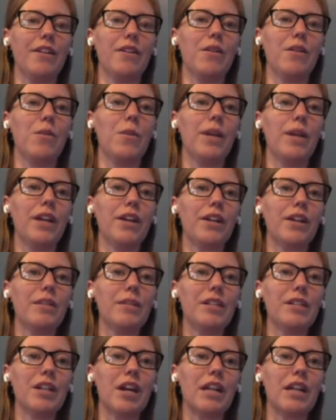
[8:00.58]
we are going to
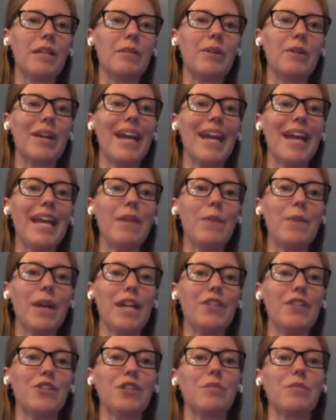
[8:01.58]
be talking about 8
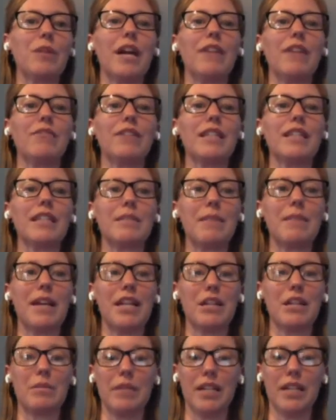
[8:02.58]
ways you can apply risk
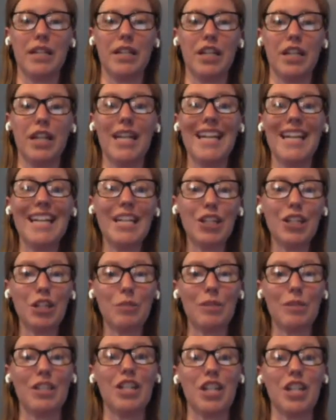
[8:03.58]
management into
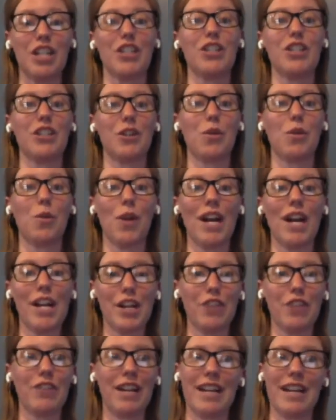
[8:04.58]
your business right
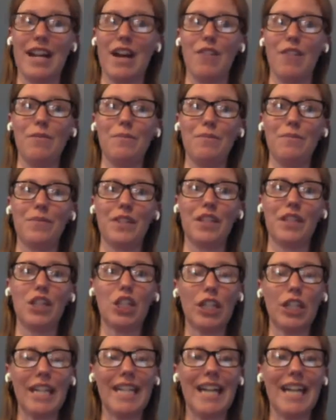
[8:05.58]
here, right now,
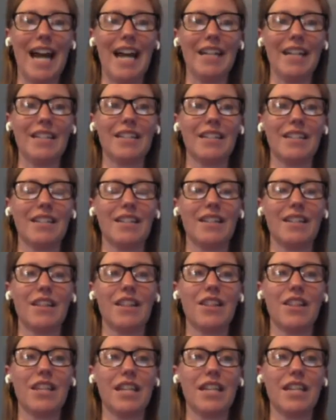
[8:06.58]
looking at
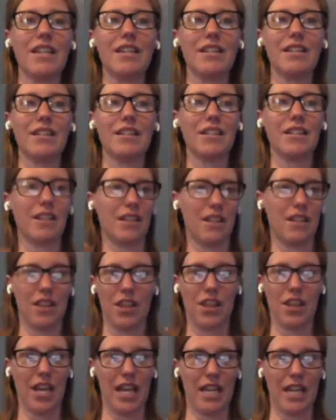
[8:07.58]
these
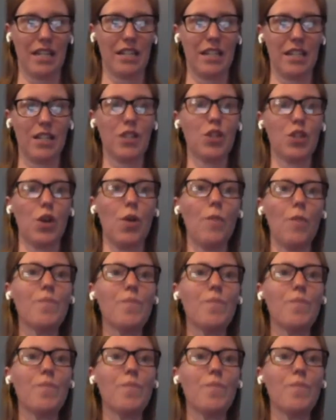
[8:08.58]
things. So